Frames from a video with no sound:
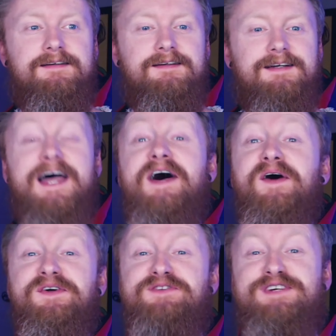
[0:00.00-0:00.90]

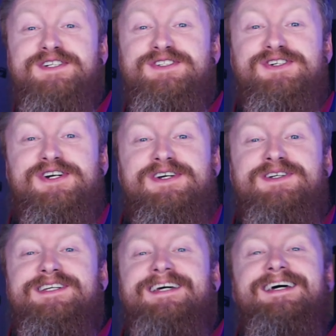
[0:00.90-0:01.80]
Hail,
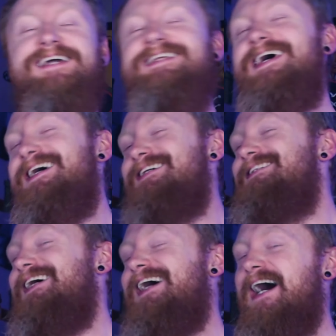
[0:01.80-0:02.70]
adventurers! 'Tis
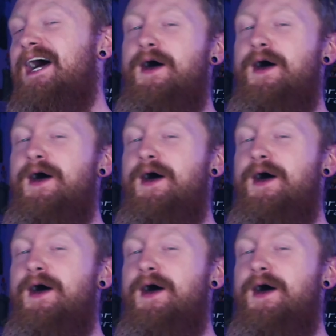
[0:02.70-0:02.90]
I,